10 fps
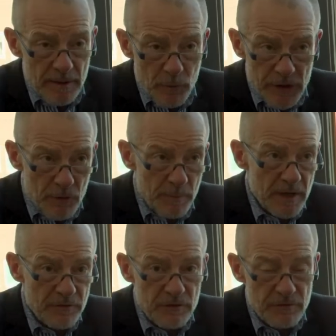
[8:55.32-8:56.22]
and when you
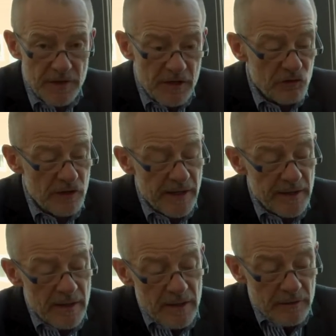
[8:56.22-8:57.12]
pass the finish
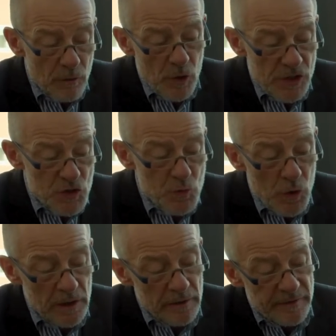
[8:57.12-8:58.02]
line, the watch
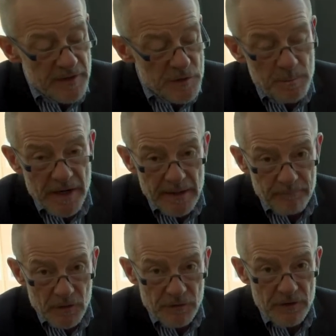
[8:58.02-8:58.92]
will display
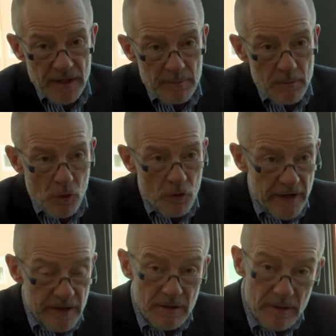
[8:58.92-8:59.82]
the time,
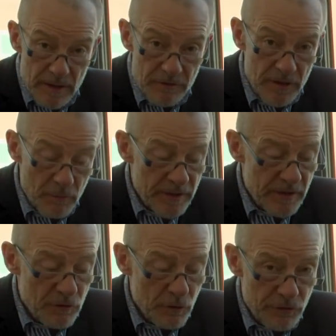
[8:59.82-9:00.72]
or either, as I
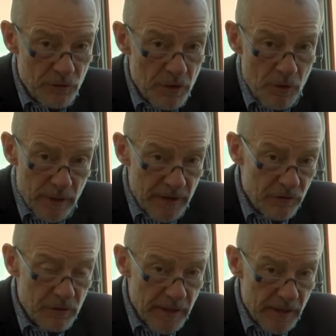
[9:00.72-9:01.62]
already told you, when
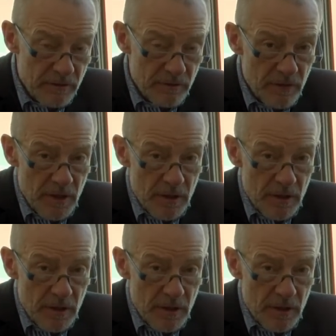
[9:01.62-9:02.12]
it's connected